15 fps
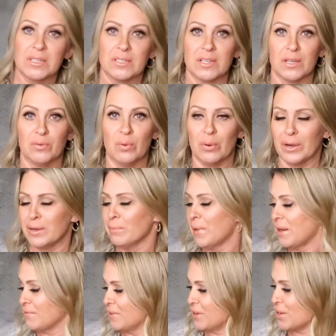see it in one of
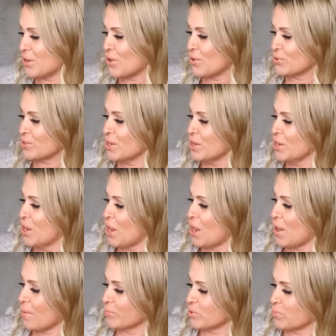my videos
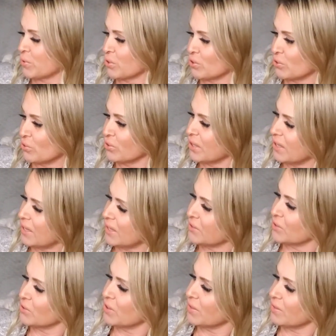to put a little
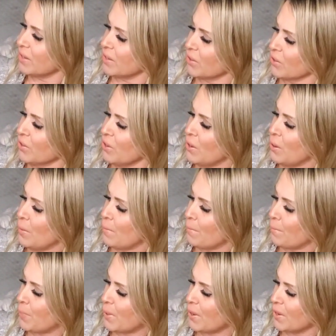candle in there,
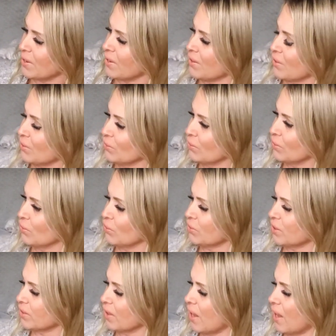but look
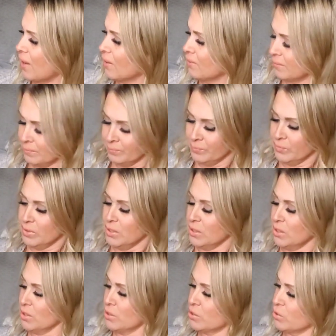at that. It
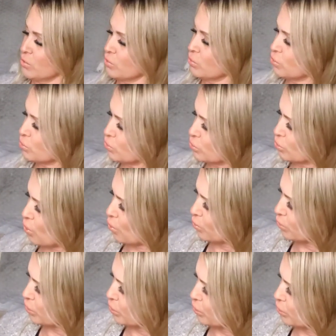is so
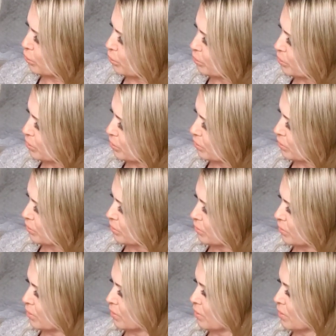cute.
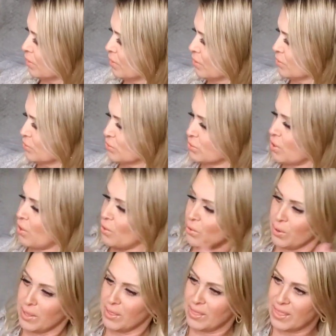
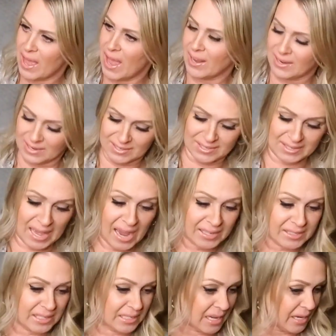So that is that
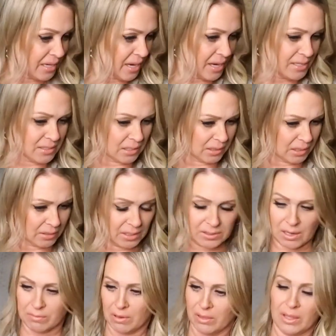today, guys. I think that's
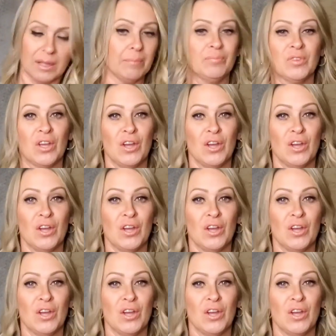everything.